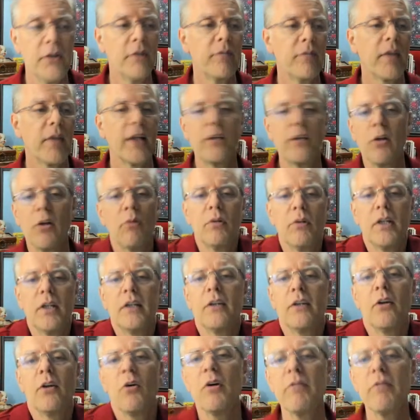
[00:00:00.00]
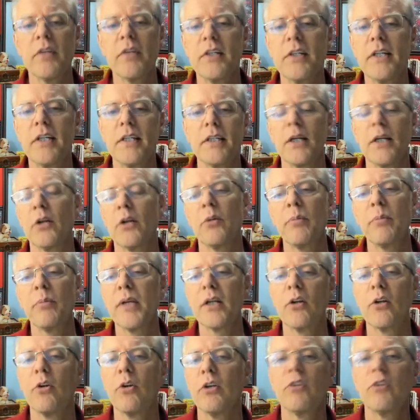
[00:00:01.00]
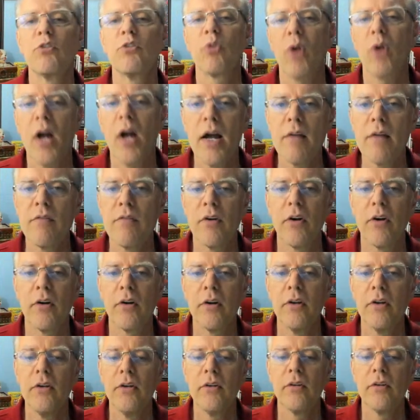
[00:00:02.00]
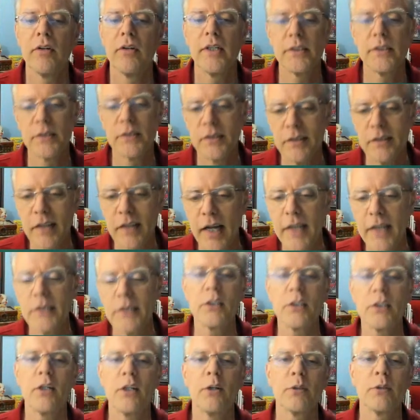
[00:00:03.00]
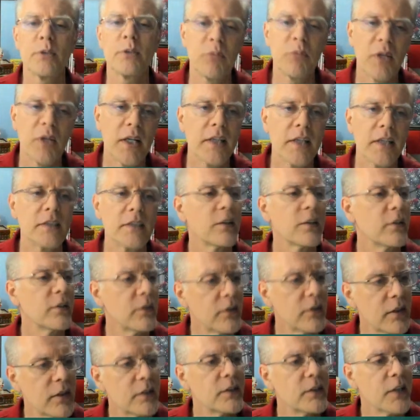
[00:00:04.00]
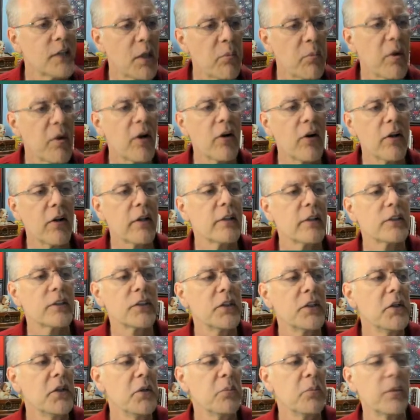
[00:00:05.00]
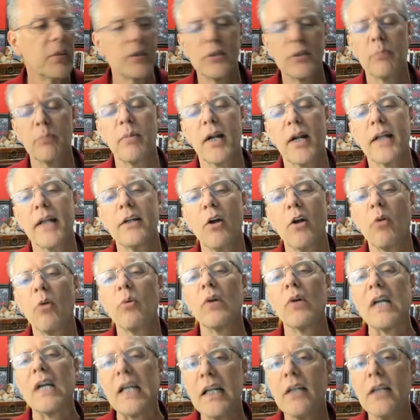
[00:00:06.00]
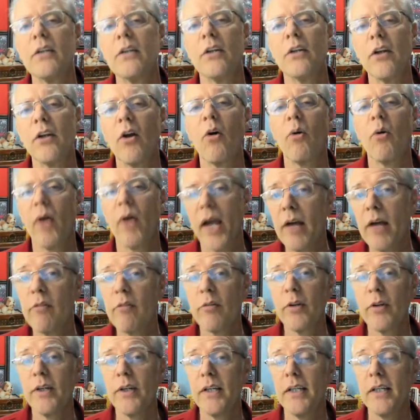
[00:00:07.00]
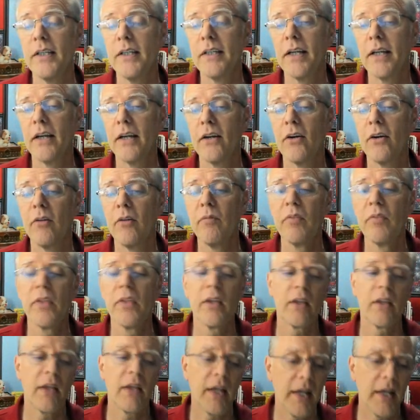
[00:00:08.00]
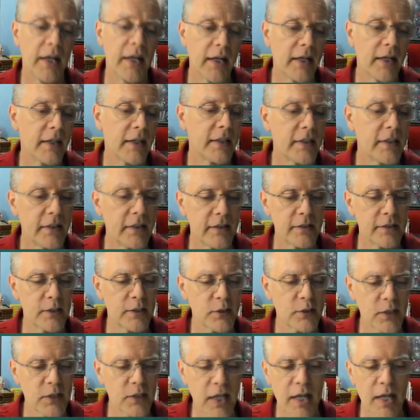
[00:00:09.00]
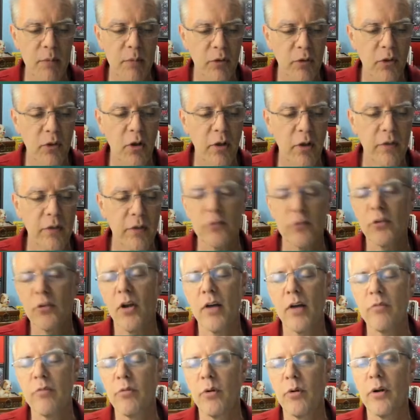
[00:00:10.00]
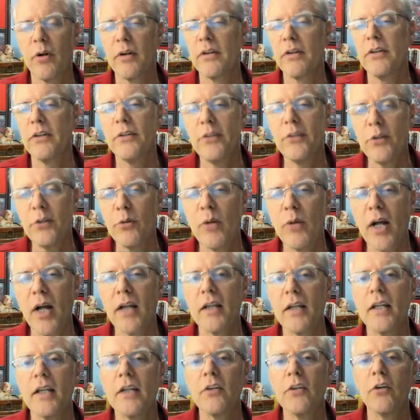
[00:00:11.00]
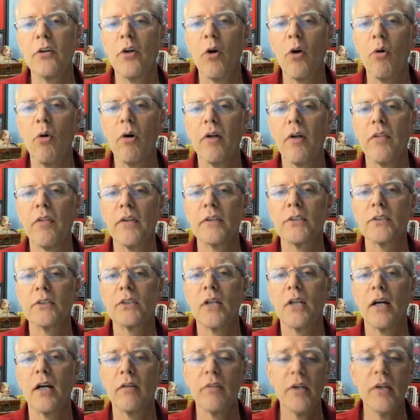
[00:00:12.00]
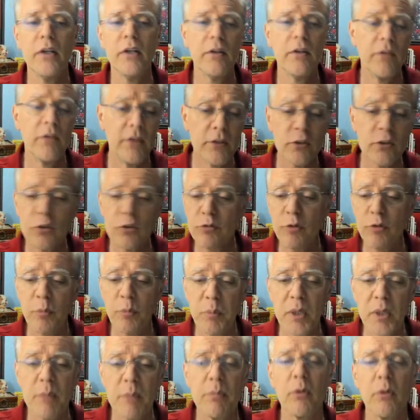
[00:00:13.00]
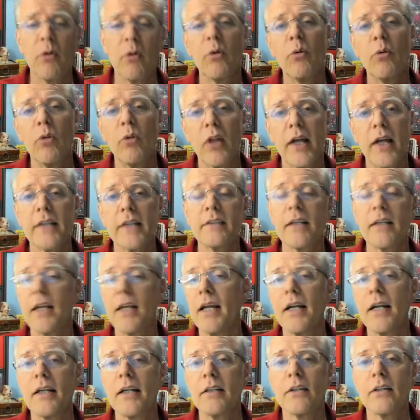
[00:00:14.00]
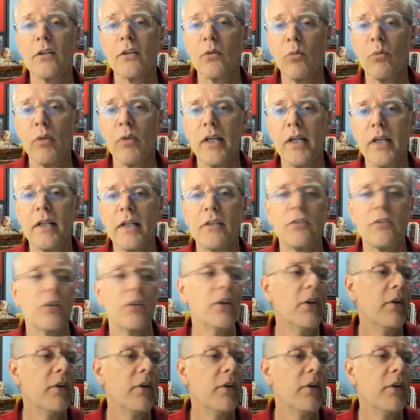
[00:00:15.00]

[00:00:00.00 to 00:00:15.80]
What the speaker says: I don't need to know every detail to be a good driver. It's nice to know some things in some areas, but I don't need to know every detail. And it's the same with all this software. You do not need to know all this stuff. This is for people who like to get into the weeds,